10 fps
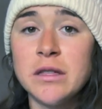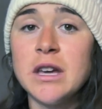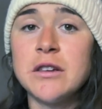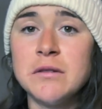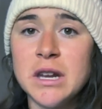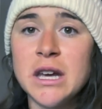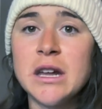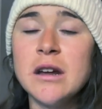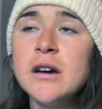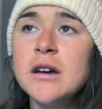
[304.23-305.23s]
I think you
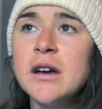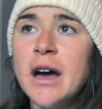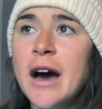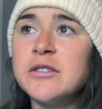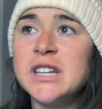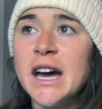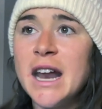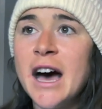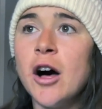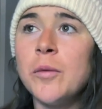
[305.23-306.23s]
need
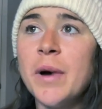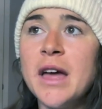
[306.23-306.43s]
outside help.